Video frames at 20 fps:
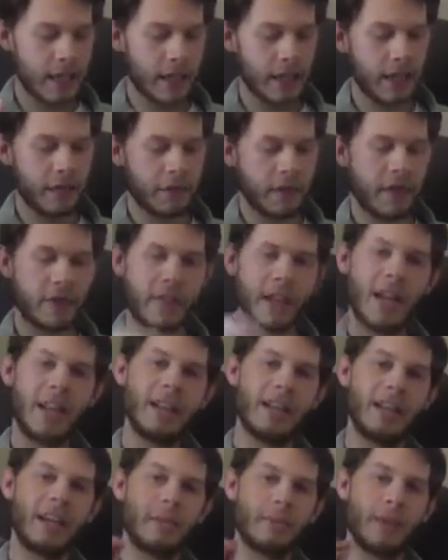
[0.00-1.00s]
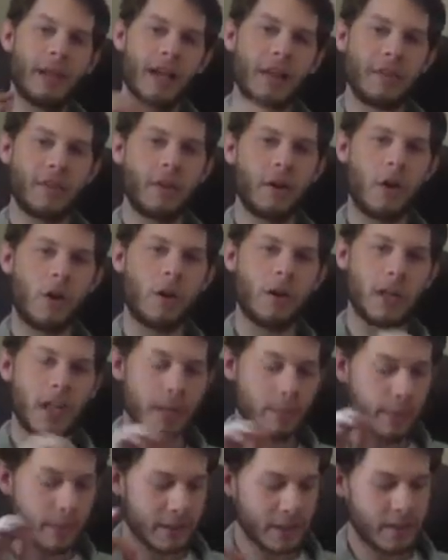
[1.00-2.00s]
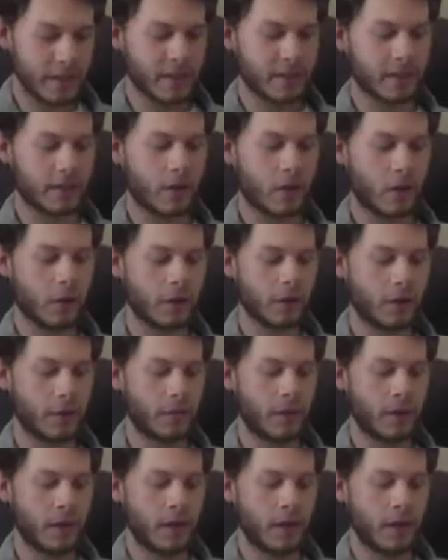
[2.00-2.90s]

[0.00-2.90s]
And then that thought led me to this thought.